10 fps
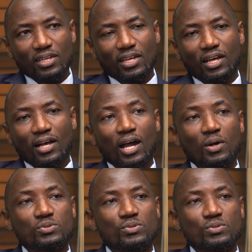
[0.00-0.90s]
uh,
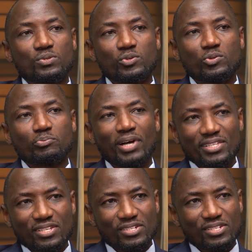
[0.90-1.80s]
how to do
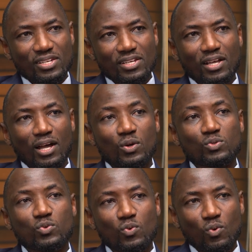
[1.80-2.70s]
budgeting, how
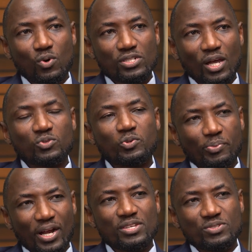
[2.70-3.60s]
to quote, how to
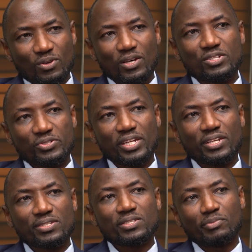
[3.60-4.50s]
price your
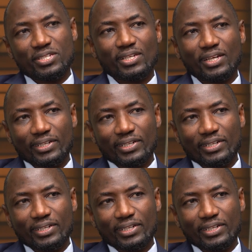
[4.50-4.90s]
trainings, basically.